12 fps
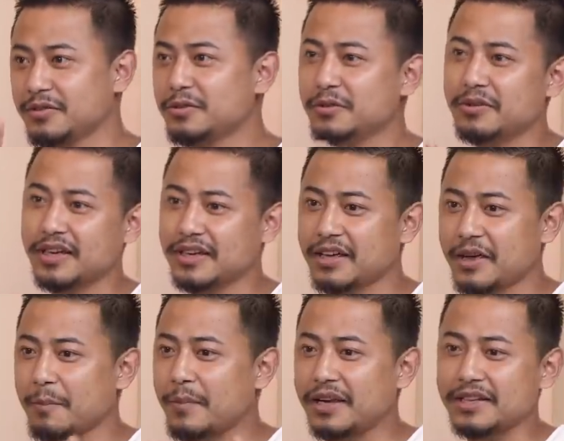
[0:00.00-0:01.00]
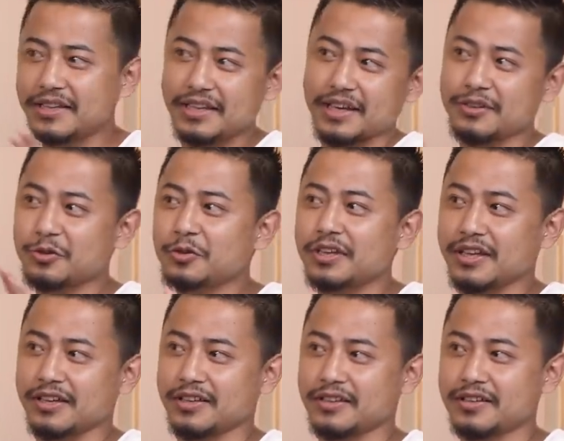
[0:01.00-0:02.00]
okay like melody kan ku
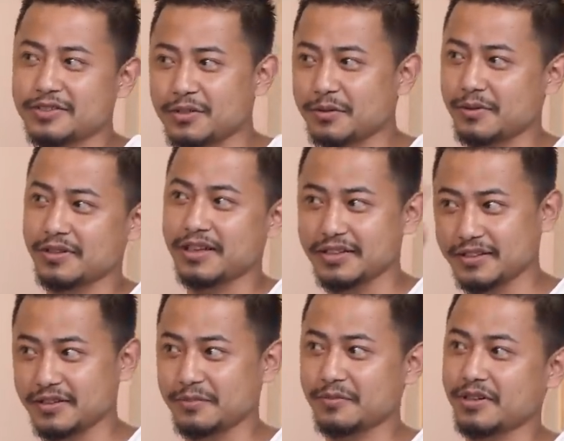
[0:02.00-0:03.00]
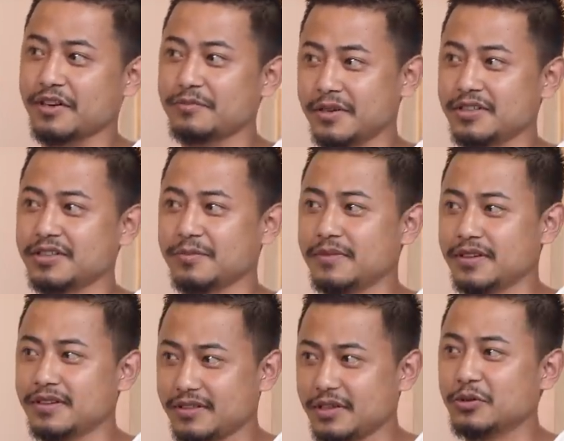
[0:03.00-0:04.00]
na lage it's all about like the craftsmanship